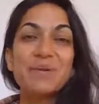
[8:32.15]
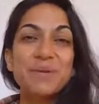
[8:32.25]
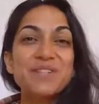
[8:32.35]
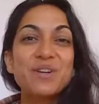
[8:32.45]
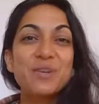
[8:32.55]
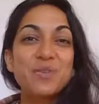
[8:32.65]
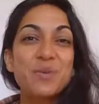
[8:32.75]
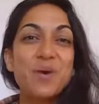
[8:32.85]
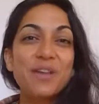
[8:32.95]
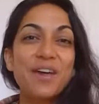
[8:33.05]
and we start to
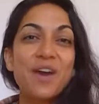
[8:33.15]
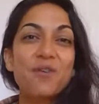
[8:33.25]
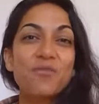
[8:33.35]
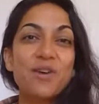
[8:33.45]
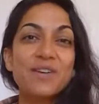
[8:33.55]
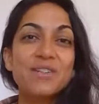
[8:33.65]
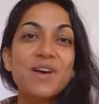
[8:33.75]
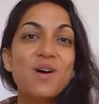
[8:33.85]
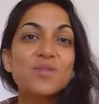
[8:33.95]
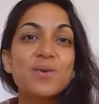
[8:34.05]
work that out for
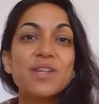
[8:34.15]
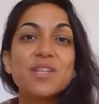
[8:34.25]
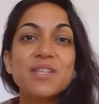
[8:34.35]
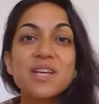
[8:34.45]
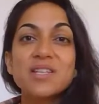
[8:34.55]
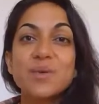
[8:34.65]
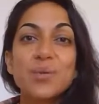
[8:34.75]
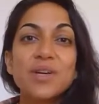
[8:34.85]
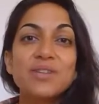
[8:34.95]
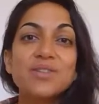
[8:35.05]
ourselves, one of the things that
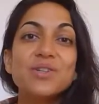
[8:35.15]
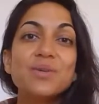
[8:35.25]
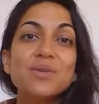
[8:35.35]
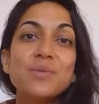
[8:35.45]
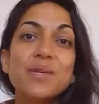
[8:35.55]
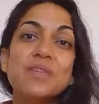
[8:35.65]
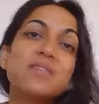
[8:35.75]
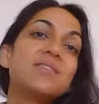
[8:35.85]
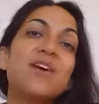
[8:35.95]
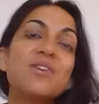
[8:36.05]
we can do is we can
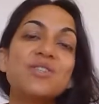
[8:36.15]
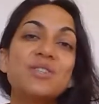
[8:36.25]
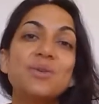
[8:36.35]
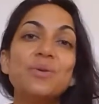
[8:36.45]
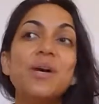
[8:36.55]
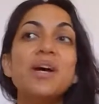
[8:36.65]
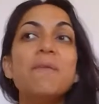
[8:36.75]
start to